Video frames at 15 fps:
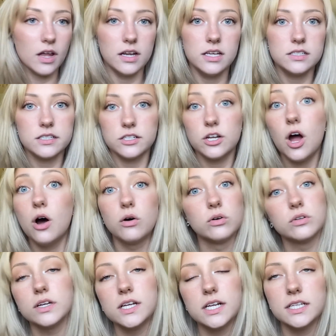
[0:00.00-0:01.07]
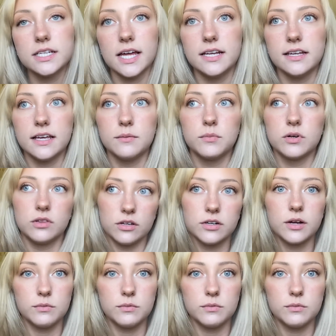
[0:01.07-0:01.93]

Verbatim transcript: And he said, No, you didn't get an Amber Alert.